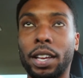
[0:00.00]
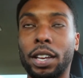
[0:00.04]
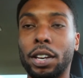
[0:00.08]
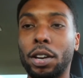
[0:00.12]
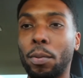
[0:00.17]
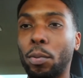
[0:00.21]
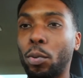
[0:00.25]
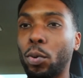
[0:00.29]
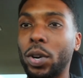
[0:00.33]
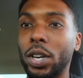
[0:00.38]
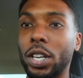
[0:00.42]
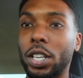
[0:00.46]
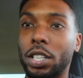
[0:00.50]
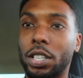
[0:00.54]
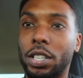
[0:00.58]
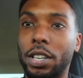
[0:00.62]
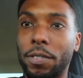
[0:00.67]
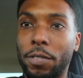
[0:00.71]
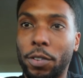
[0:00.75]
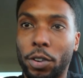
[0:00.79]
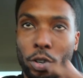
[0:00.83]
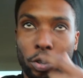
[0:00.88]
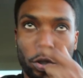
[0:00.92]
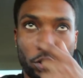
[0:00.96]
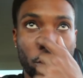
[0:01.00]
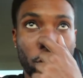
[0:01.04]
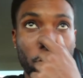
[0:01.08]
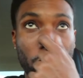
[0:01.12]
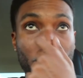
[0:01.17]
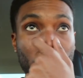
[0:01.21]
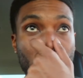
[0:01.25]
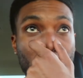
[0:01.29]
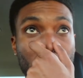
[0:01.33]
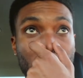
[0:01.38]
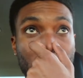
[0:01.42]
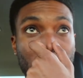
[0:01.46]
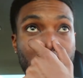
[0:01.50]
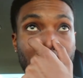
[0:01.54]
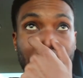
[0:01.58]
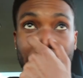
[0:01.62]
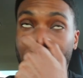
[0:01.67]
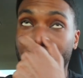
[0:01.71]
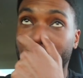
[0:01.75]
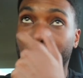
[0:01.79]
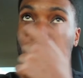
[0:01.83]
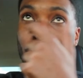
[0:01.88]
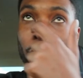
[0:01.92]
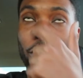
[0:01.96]
number one, it's difficult to do. And
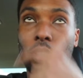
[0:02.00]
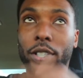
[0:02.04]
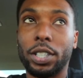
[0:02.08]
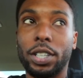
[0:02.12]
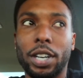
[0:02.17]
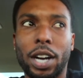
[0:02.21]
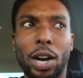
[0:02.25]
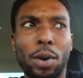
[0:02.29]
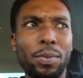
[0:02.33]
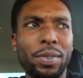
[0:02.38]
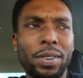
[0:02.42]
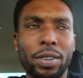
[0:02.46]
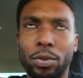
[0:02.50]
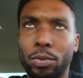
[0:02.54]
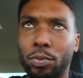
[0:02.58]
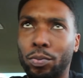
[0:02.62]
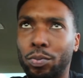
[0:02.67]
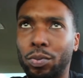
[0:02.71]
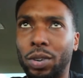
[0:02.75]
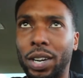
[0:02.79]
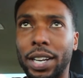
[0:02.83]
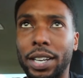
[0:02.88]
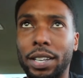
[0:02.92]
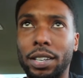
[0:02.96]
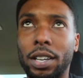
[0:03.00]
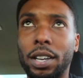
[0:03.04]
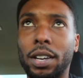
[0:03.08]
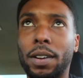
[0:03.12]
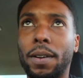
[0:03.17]
I said earlier, I wonder what